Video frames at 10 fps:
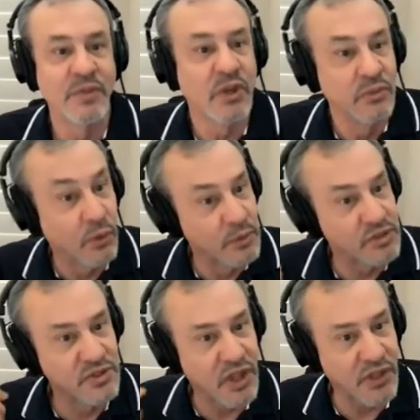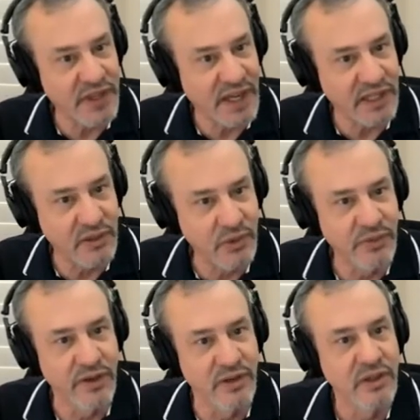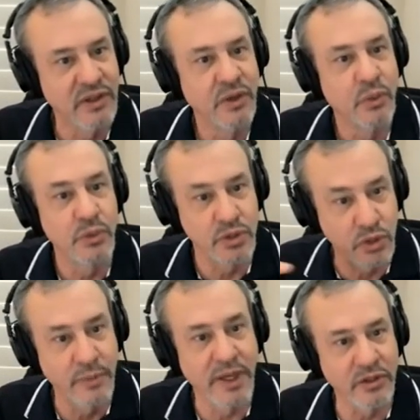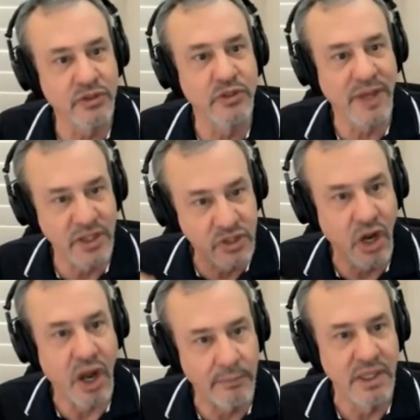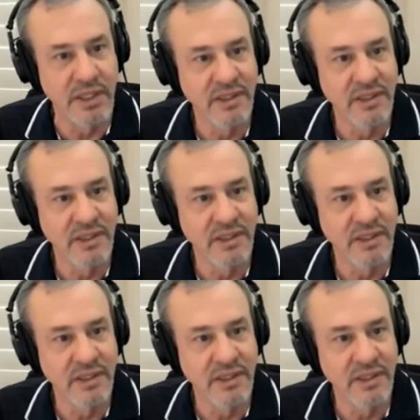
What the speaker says: Almost nothing I learned there was germane to my job.